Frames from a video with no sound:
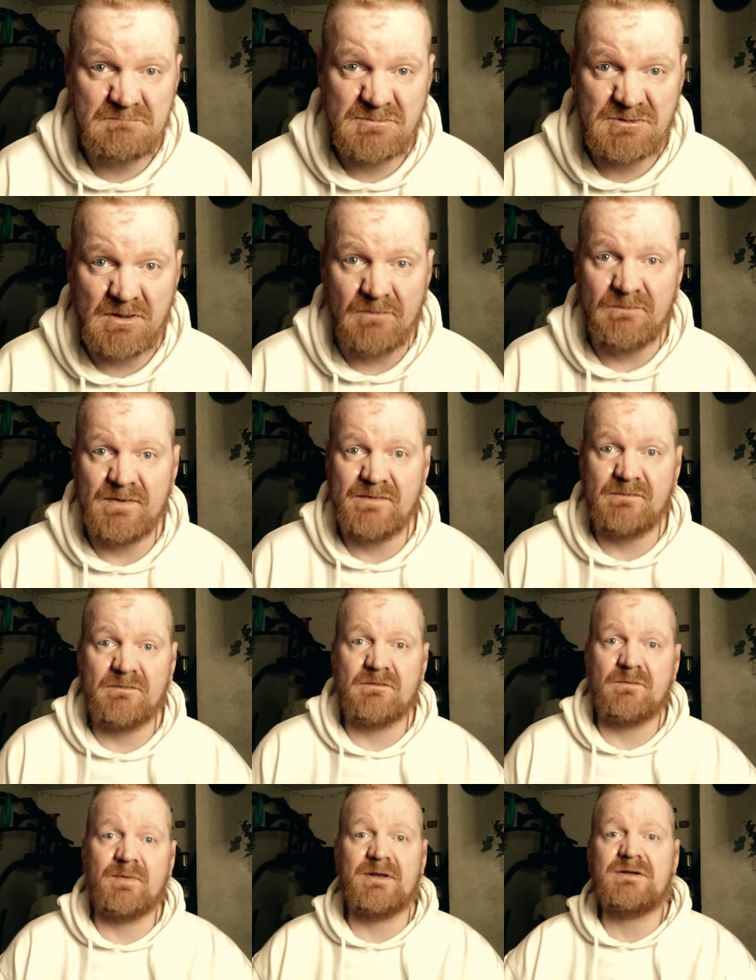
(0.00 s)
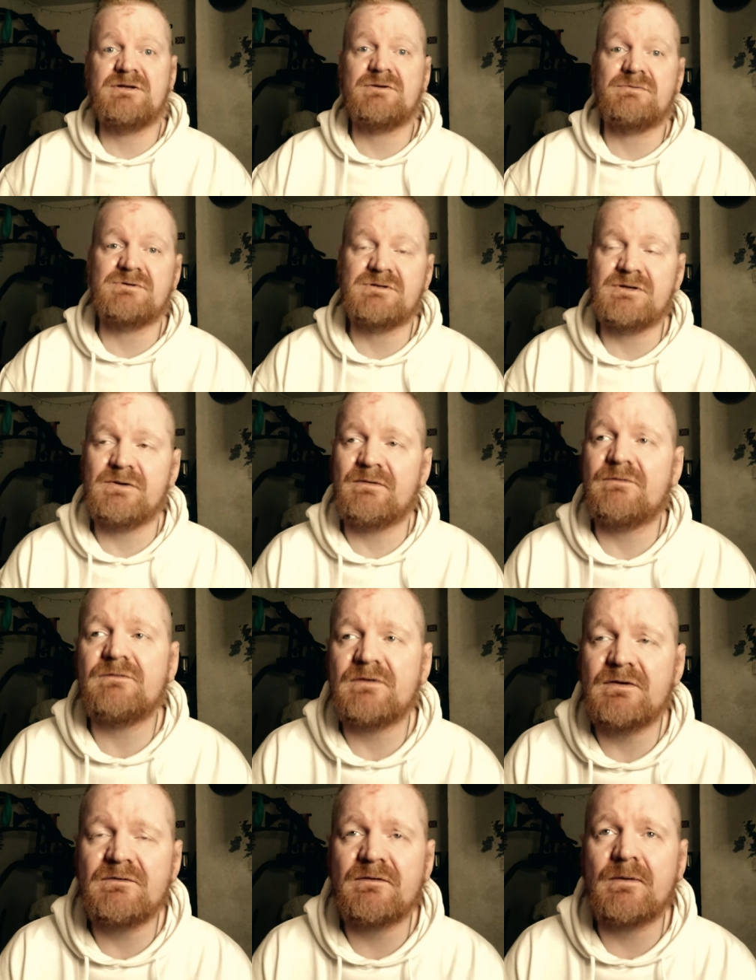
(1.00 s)
She's got reason to be. She was a
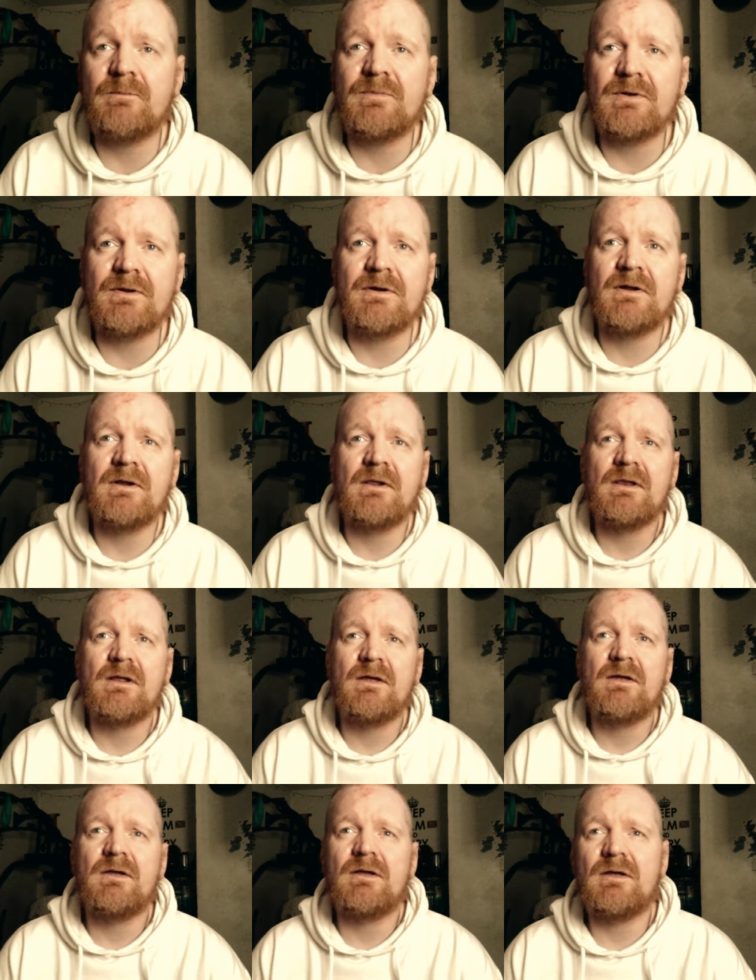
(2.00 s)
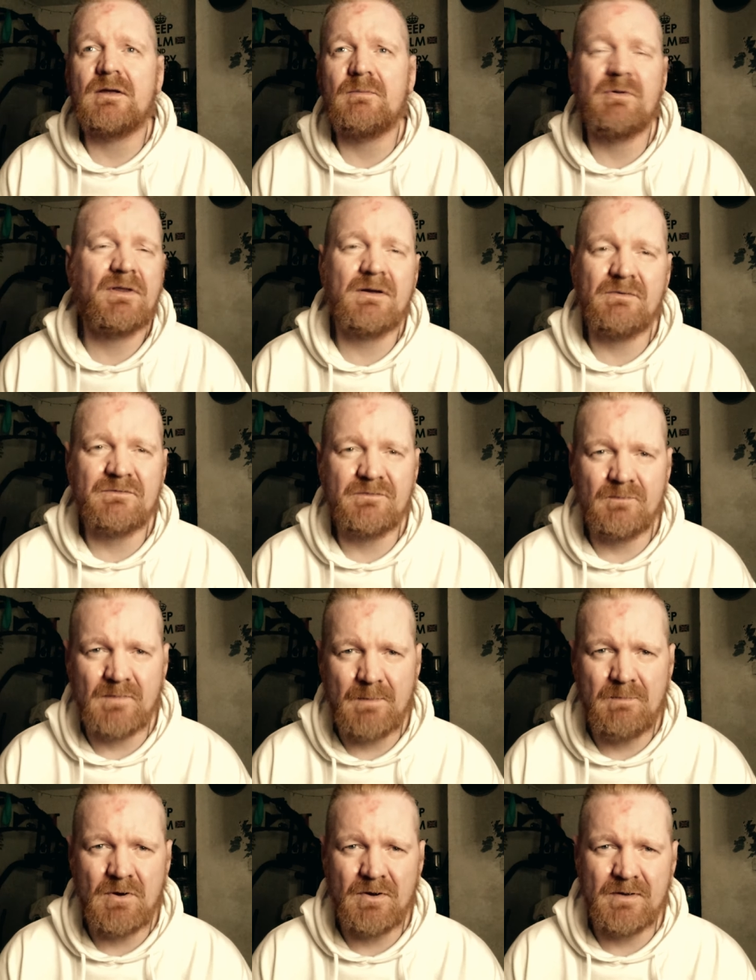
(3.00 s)
UFC champion. Uh, but that wasn't
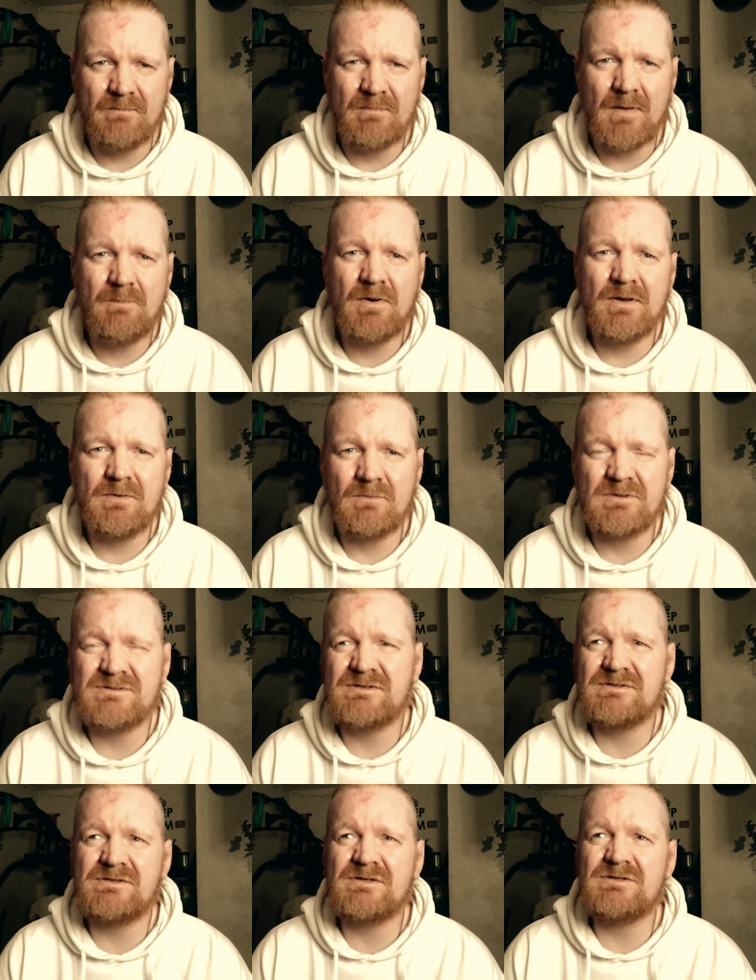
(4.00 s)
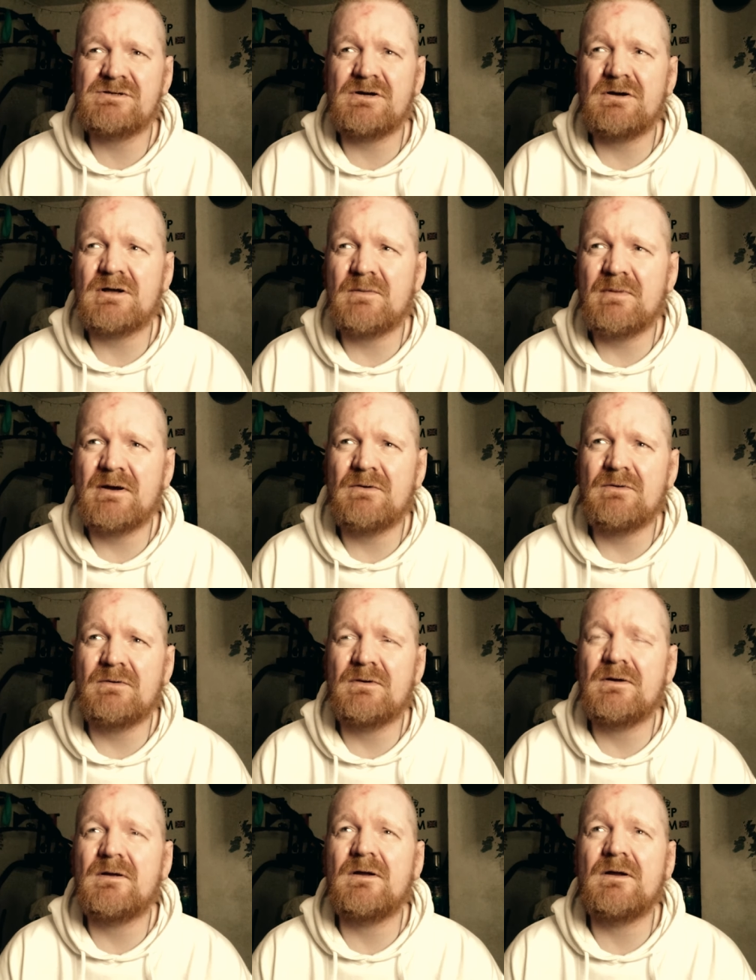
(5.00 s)
my point. My point was is to talk
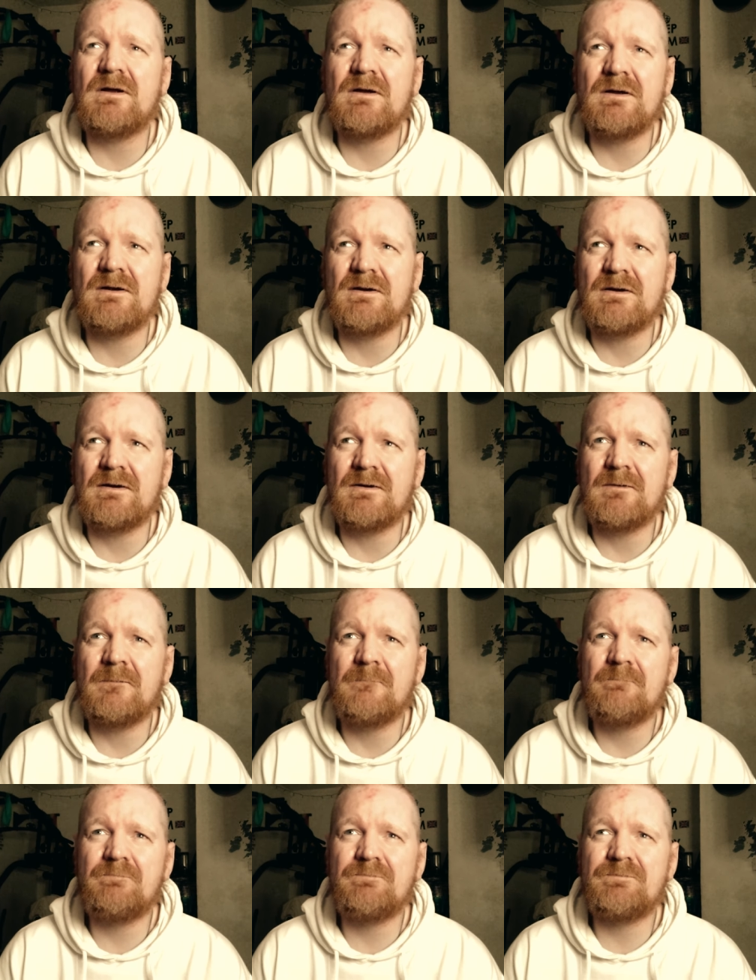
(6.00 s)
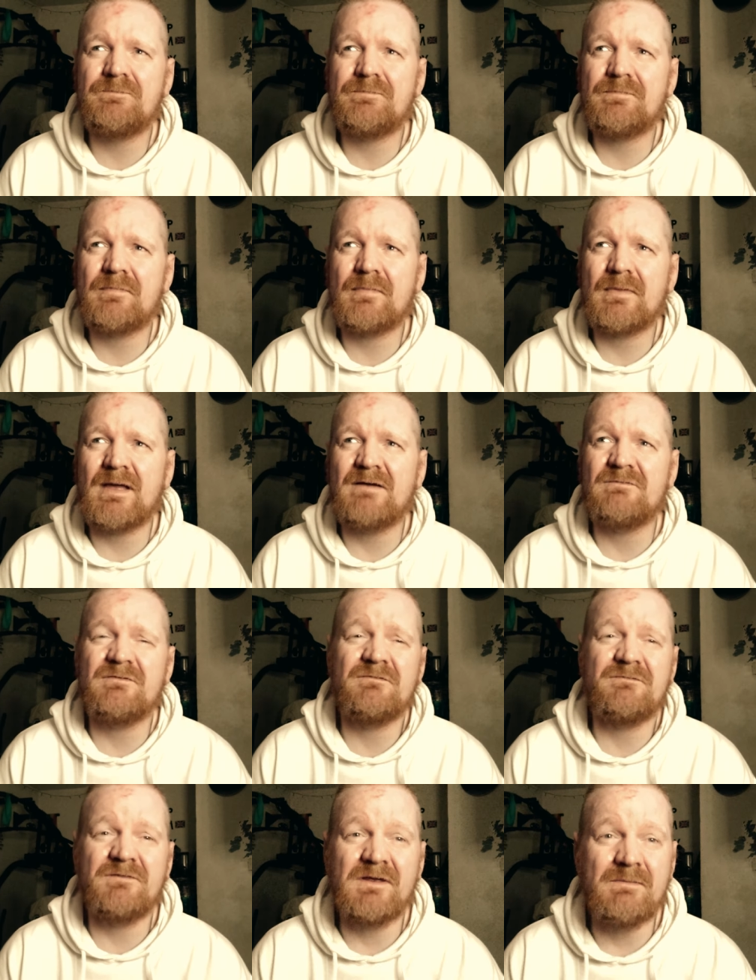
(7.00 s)
about uh,
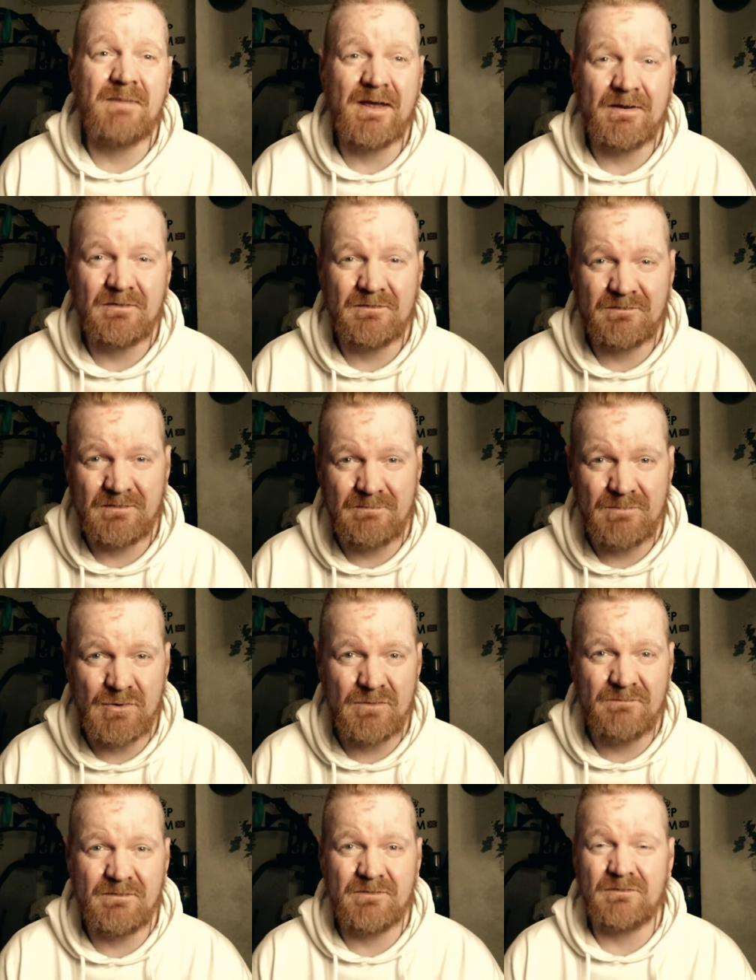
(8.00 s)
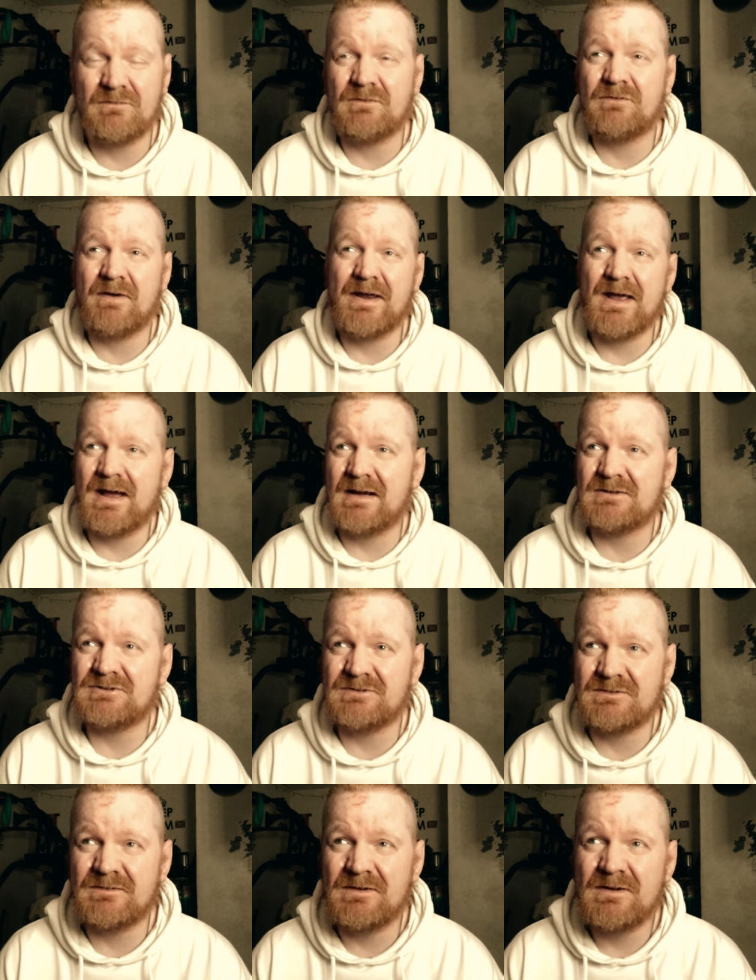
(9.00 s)
having females in movies and great
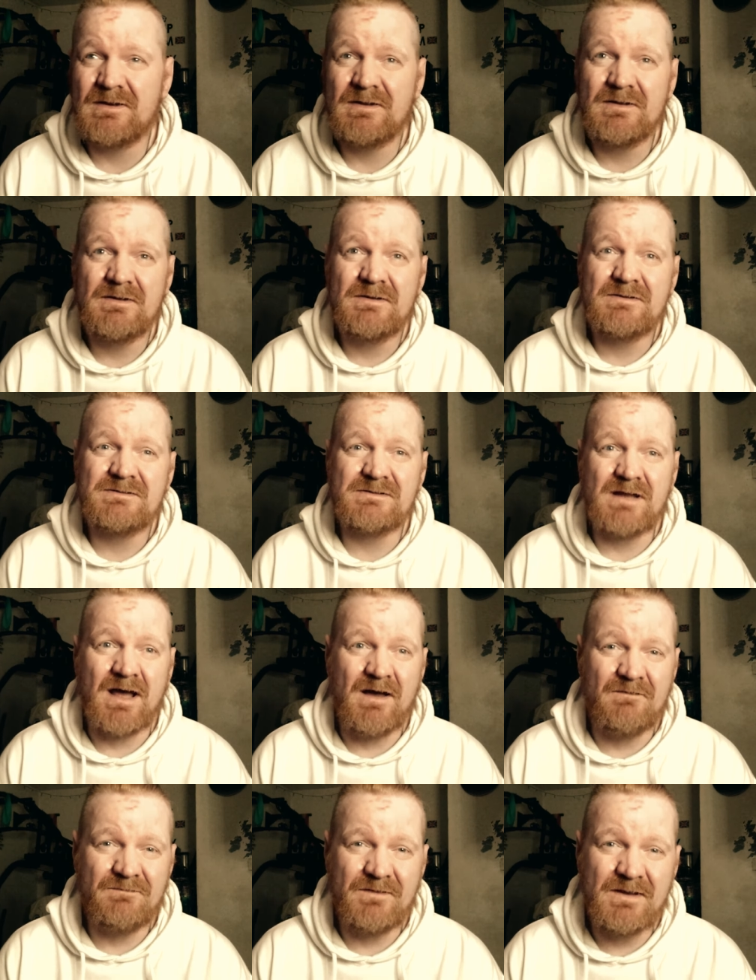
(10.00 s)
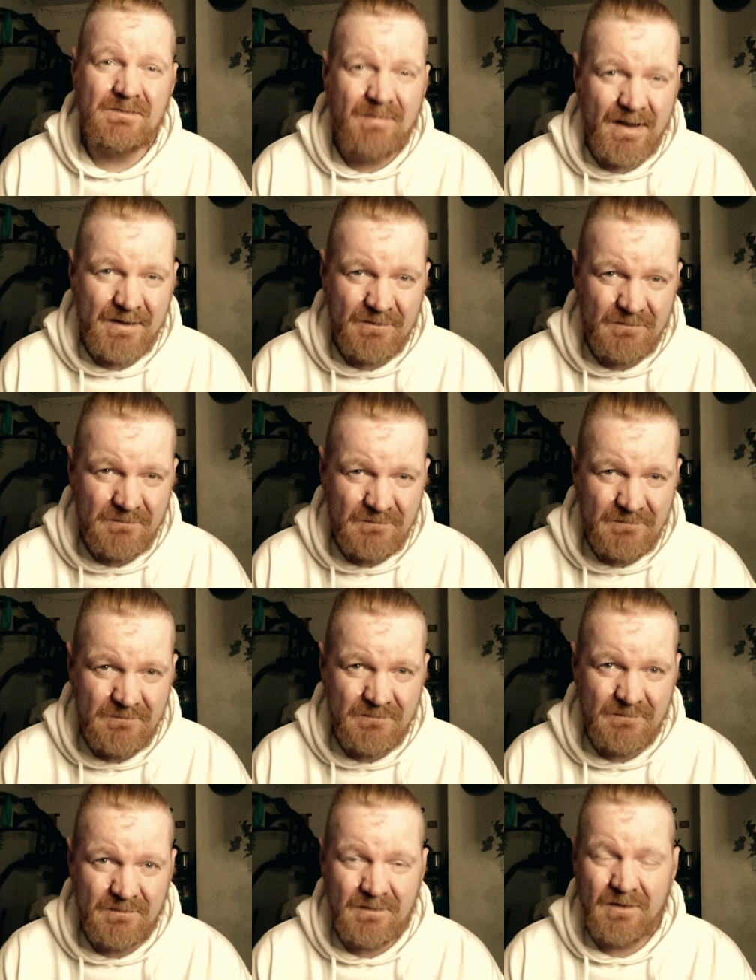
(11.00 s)
action star
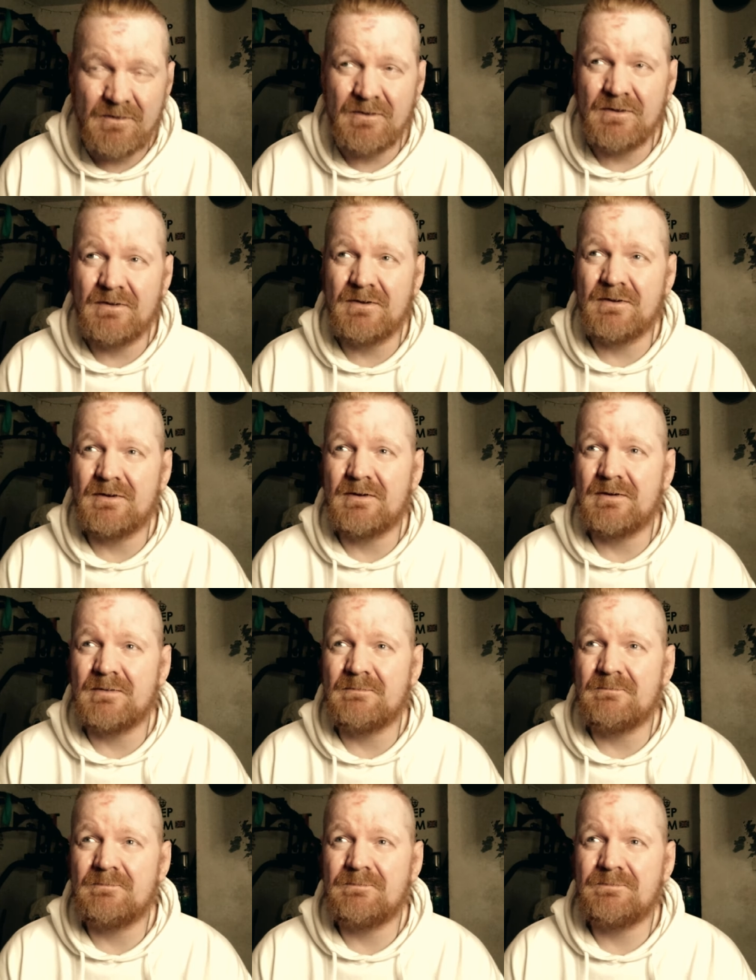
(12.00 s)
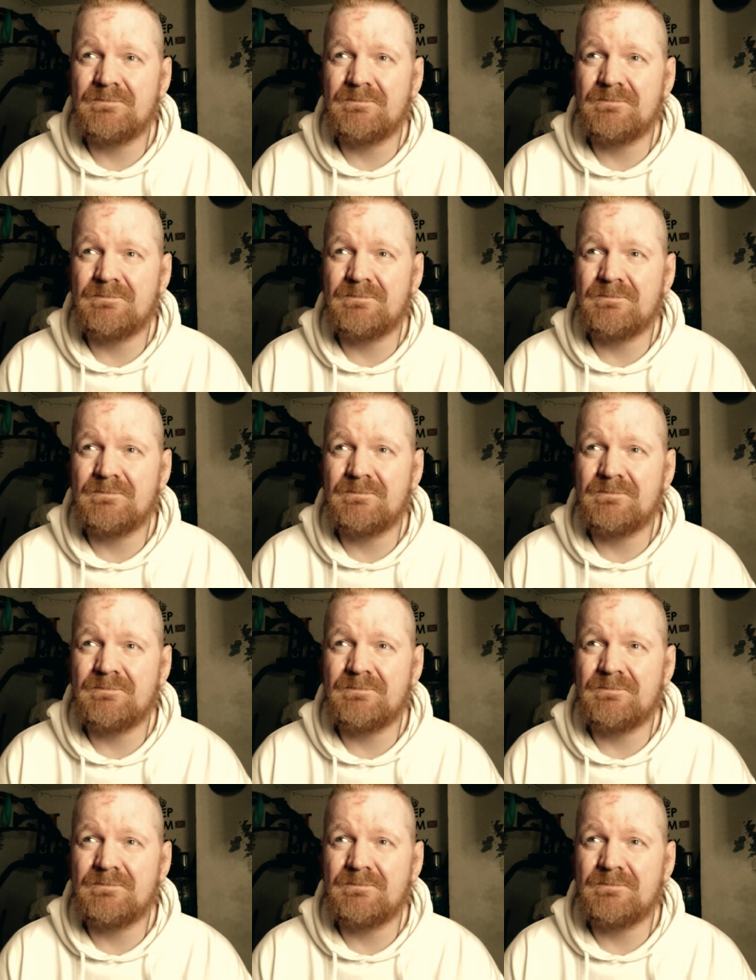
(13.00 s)
females. Um,